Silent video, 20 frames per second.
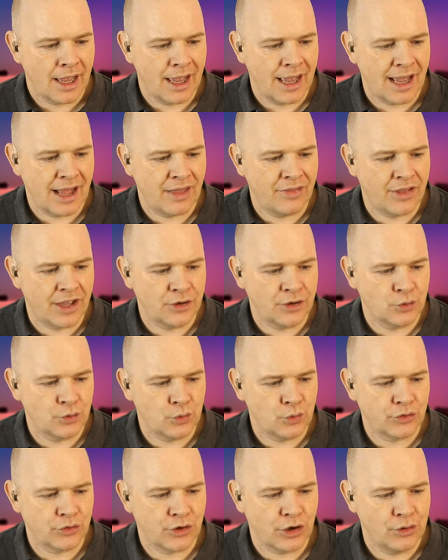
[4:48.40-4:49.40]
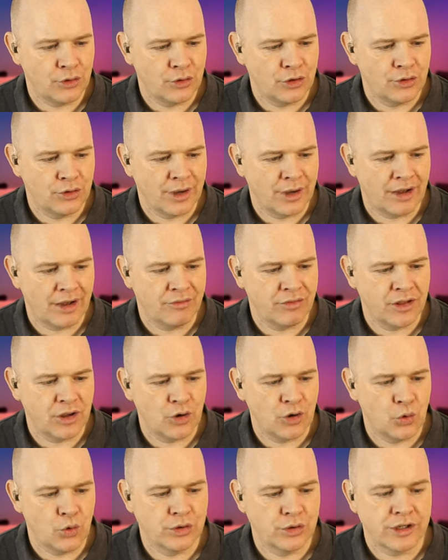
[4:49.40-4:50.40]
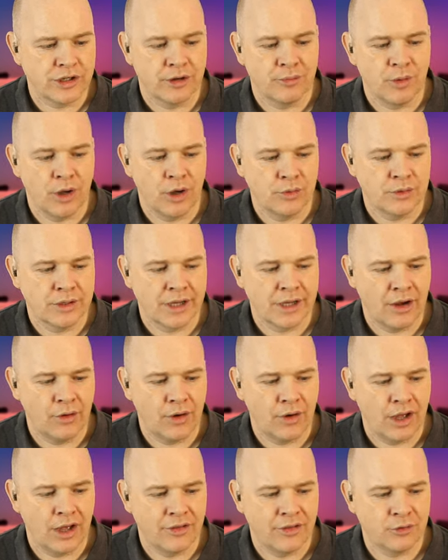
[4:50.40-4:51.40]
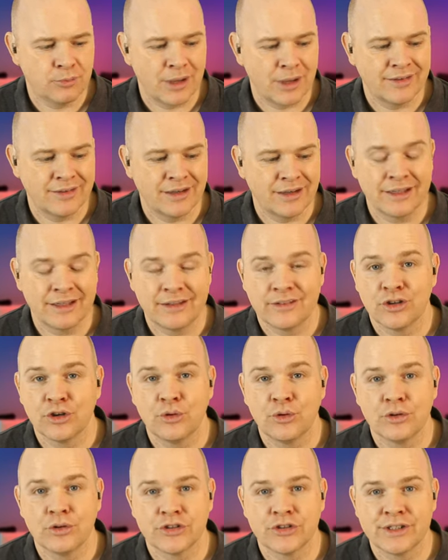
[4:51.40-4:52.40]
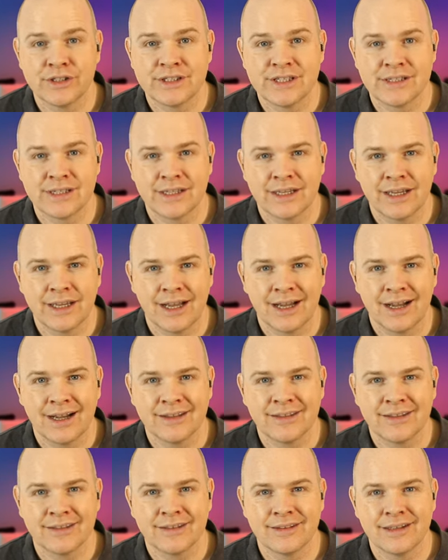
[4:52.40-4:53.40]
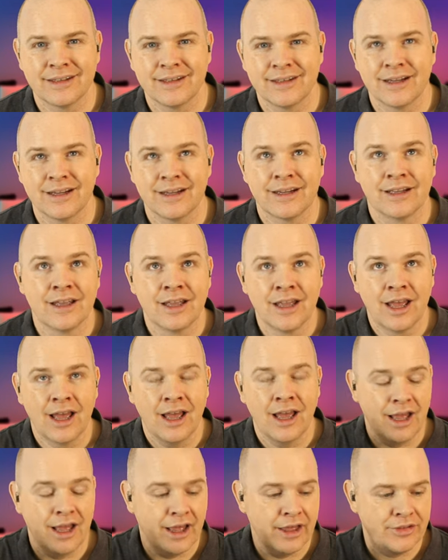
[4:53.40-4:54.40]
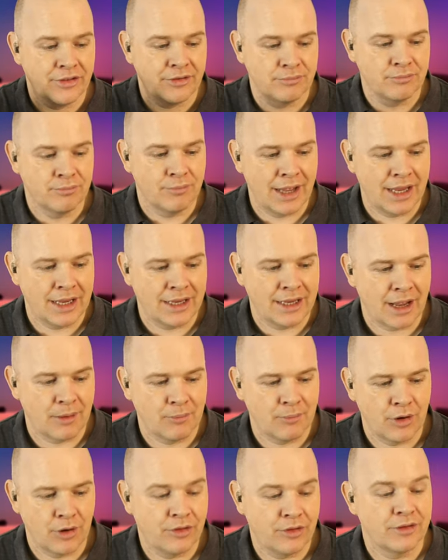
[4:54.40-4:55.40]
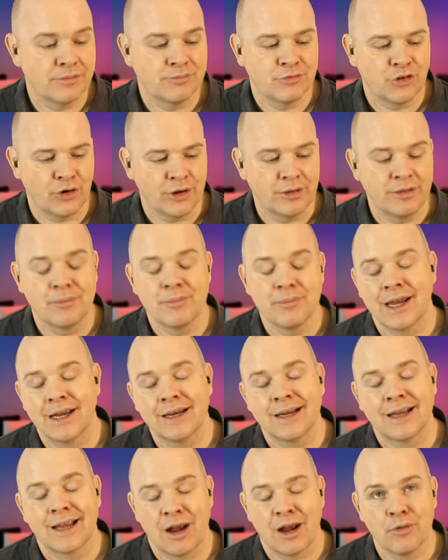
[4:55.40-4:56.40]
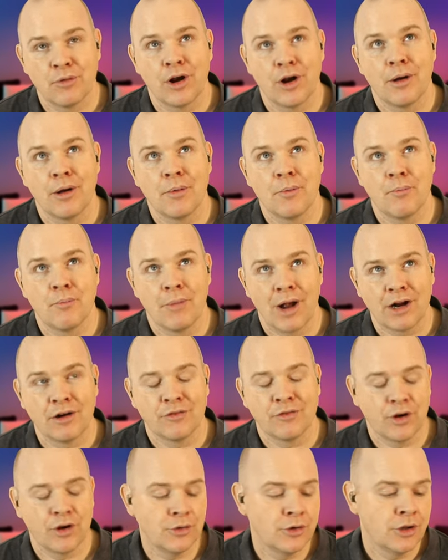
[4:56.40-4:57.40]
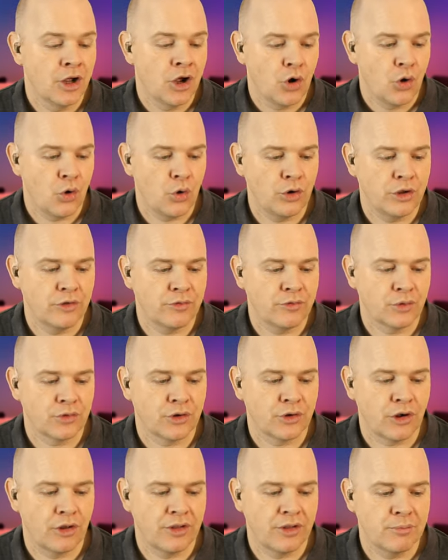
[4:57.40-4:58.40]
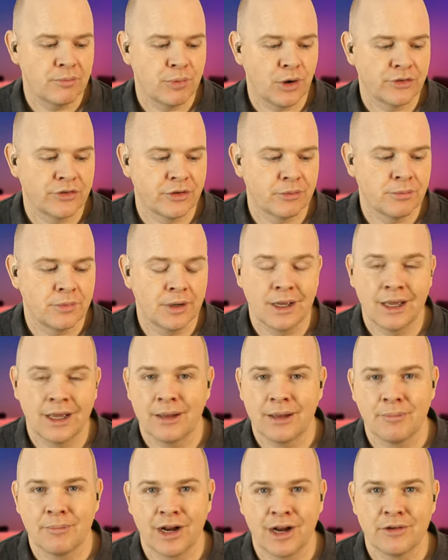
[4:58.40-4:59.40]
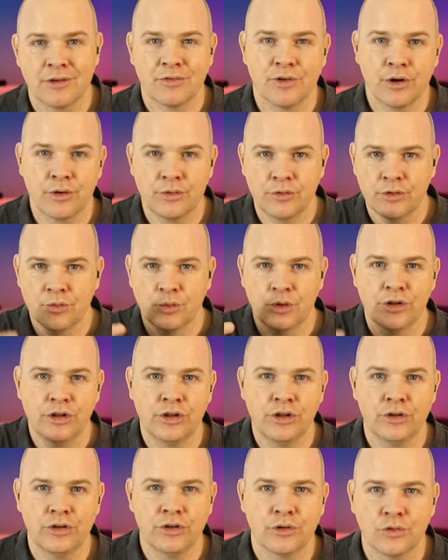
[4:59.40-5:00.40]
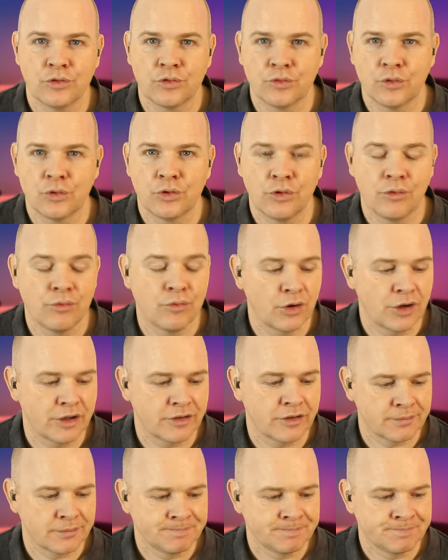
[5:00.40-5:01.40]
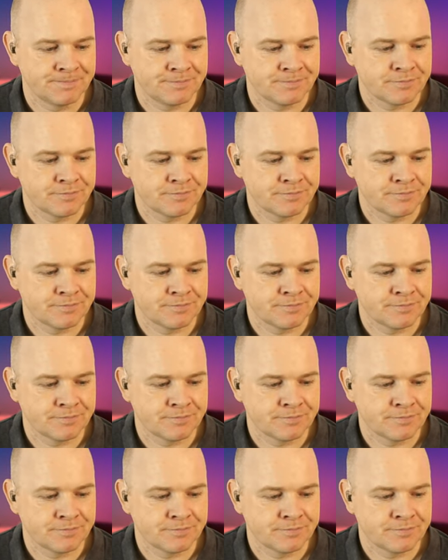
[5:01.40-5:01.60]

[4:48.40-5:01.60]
Uh, and then also you have the audio mode. Now uh, there's basically two choices here: either the uh, uh the main camera, the, sorry, the main camera microphone, or you've also got the bottom microphone, the one that you use for voice.